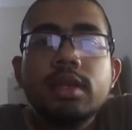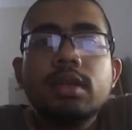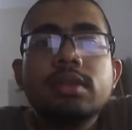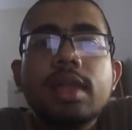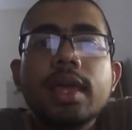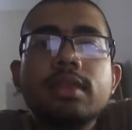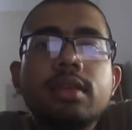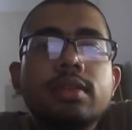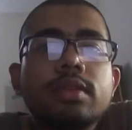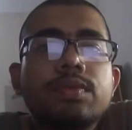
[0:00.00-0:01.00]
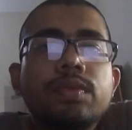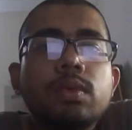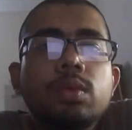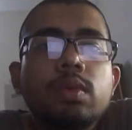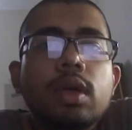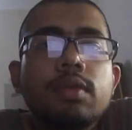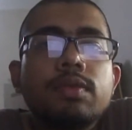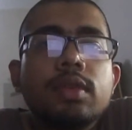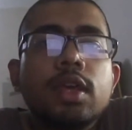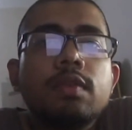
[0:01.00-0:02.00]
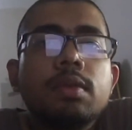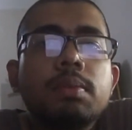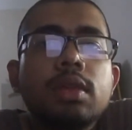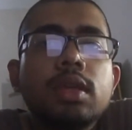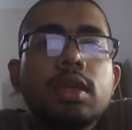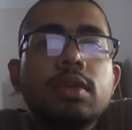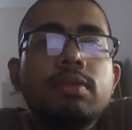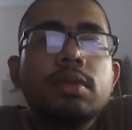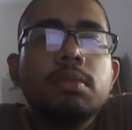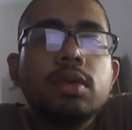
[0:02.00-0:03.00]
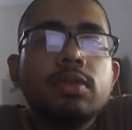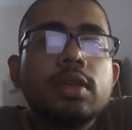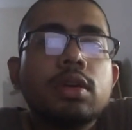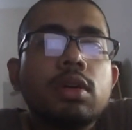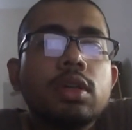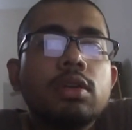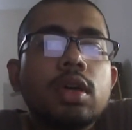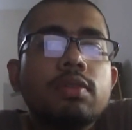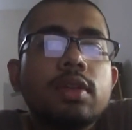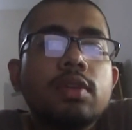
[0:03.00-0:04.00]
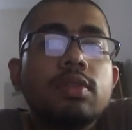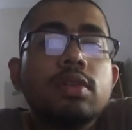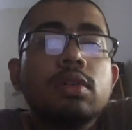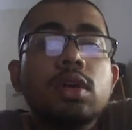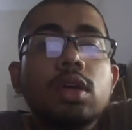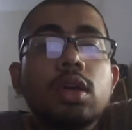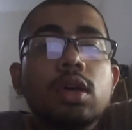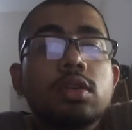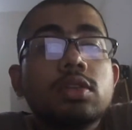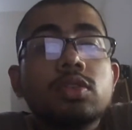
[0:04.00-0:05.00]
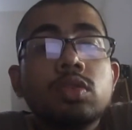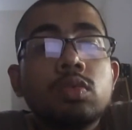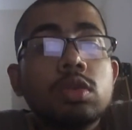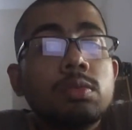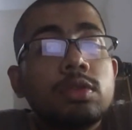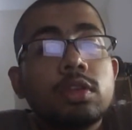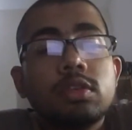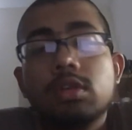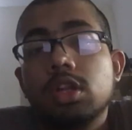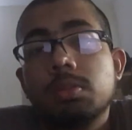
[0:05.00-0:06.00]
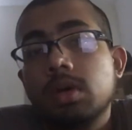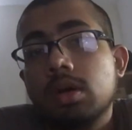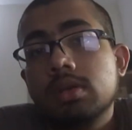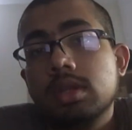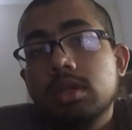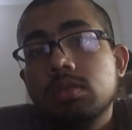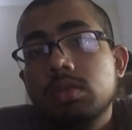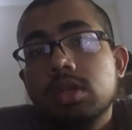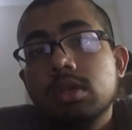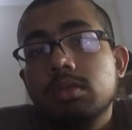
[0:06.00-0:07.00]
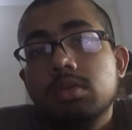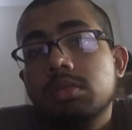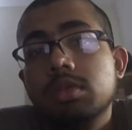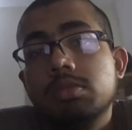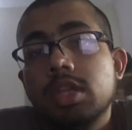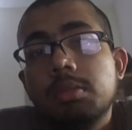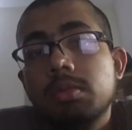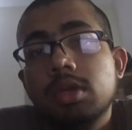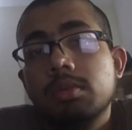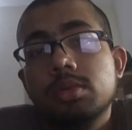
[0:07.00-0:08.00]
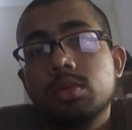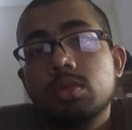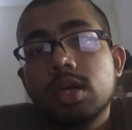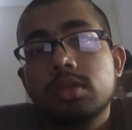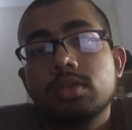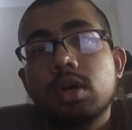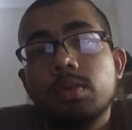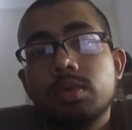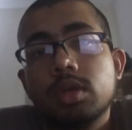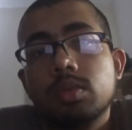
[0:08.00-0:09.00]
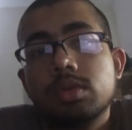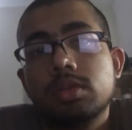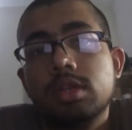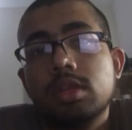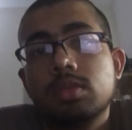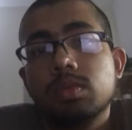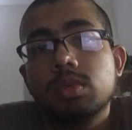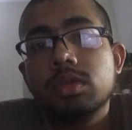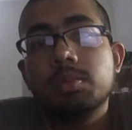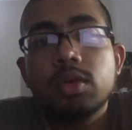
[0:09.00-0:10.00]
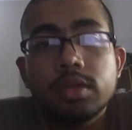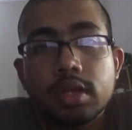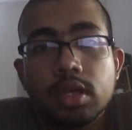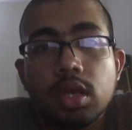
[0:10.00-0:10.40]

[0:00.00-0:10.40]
It's like this: if you have never believed in music, or you have never understood what music is all about, then you would never be able to write a software which deals with music.